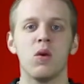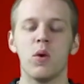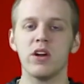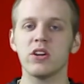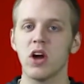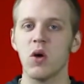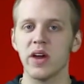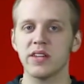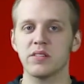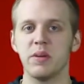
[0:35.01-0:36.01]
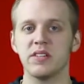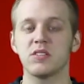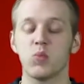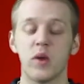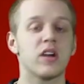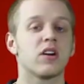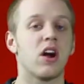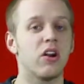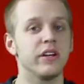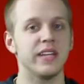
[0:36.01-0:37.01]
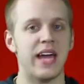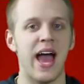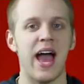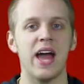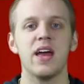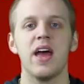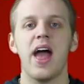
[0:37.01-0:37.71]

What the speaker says: where you're going as a business, where you're currently at,